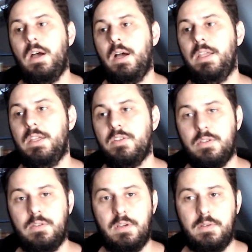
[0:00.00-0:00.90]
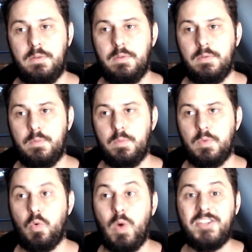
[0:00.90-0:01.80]
into
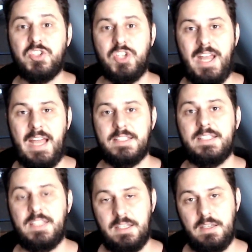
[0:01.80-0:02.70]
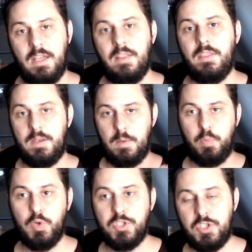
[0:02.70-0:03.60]
question asking that
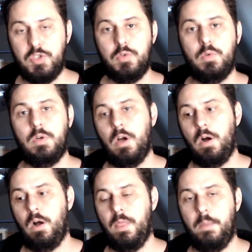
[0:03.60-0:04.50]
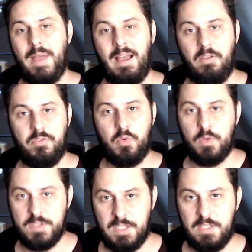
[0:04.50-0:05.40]
puts you on the path
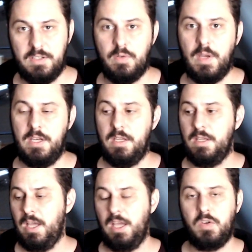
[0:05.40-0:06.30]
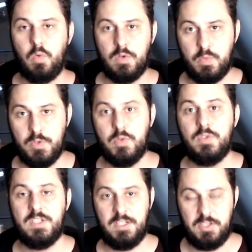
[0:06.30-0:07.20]
towards integrating and towards
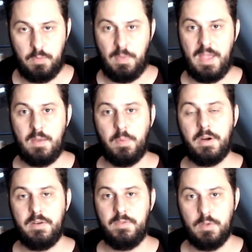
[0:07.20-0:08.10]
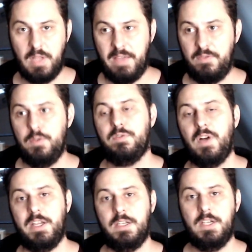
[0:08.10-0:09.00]
reducing. And as you make it part of your life, you'll
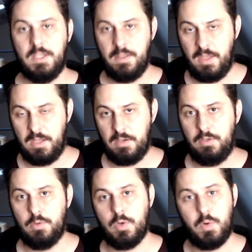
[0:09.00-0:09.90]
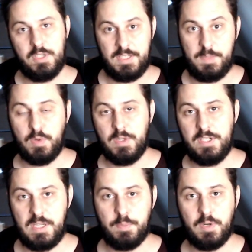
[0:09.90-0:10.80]
find that you're going deeper and
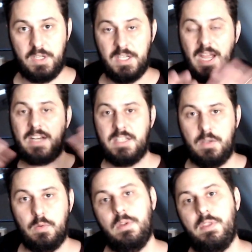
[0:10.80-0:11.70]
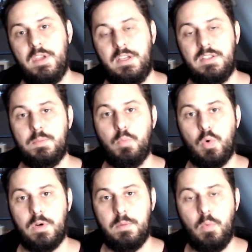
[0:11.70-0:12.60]
deeper and connecting things
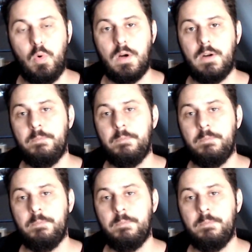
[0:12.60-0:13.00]
more and more.